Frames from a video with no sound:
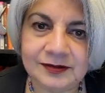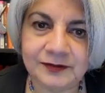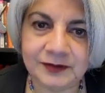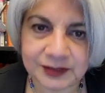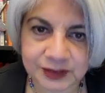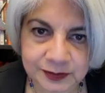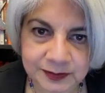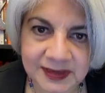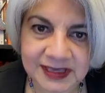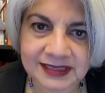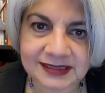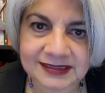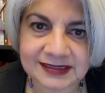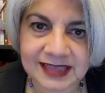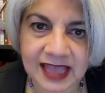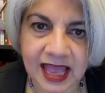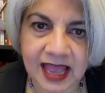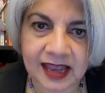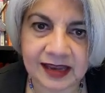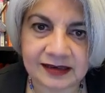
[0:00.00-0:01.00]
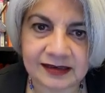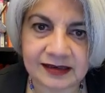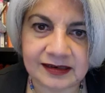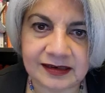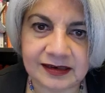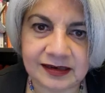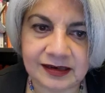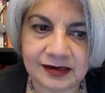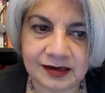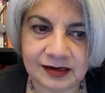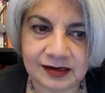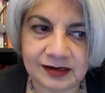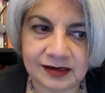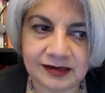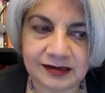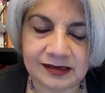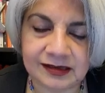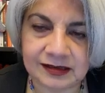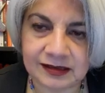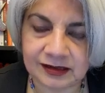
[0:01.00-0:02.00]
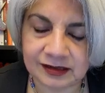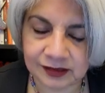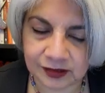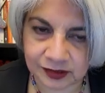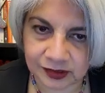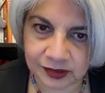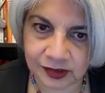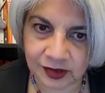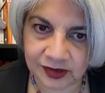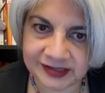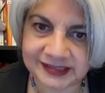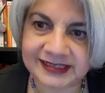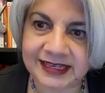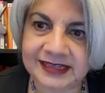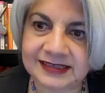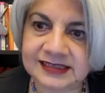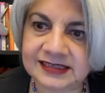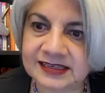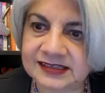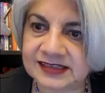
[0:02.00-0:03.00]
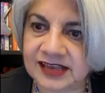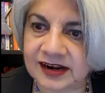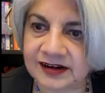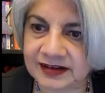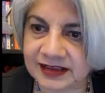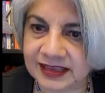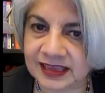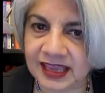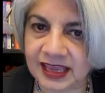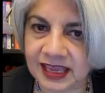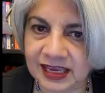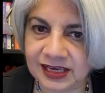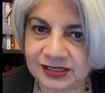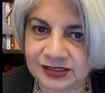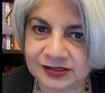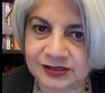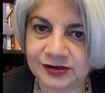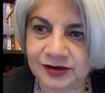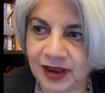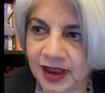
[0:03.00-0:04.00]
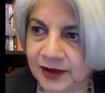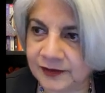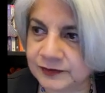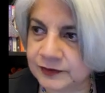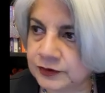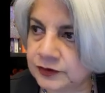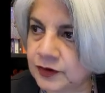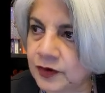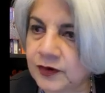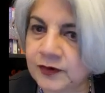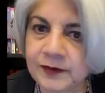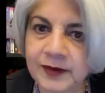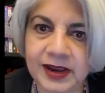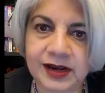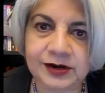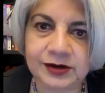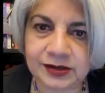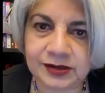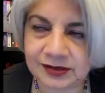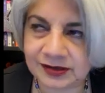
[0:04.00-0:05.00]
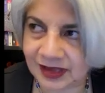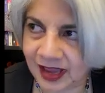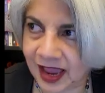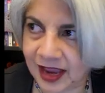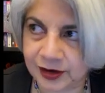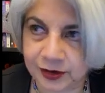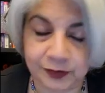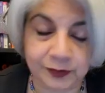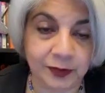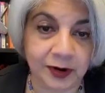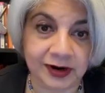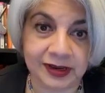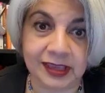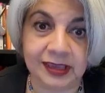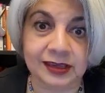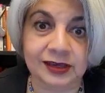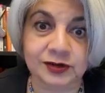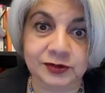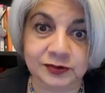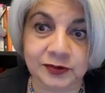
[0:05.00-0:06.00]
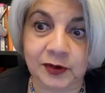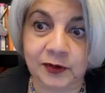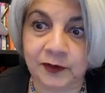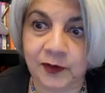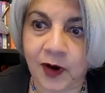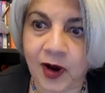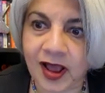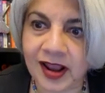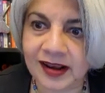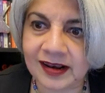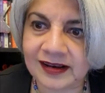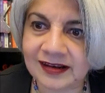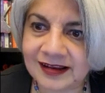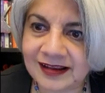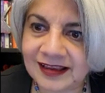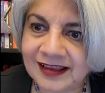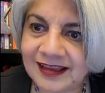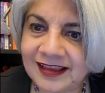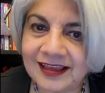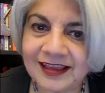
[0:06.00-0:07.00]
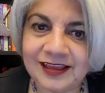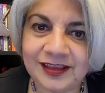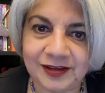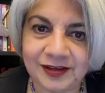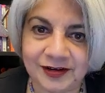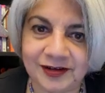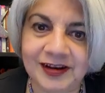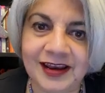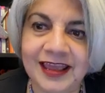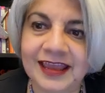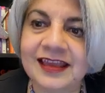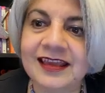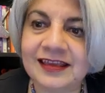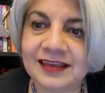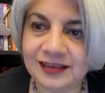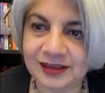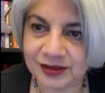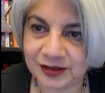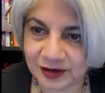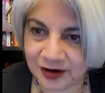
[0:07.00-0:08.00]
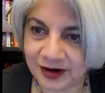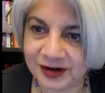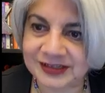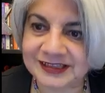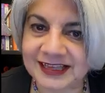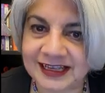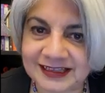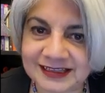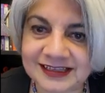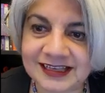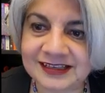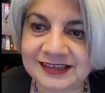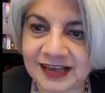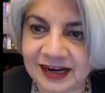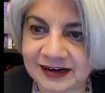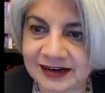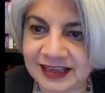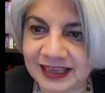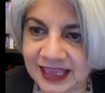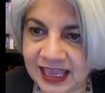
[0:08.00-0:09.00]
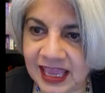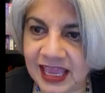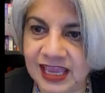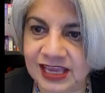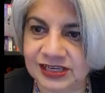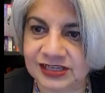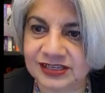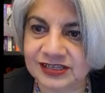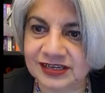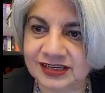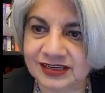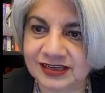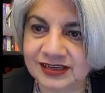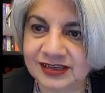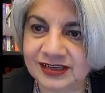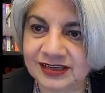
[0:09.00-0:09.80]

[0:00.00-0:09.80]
Which means that your senses are engaged. You have to know where you, are you walking into a wall? You know, like your senses are engaged.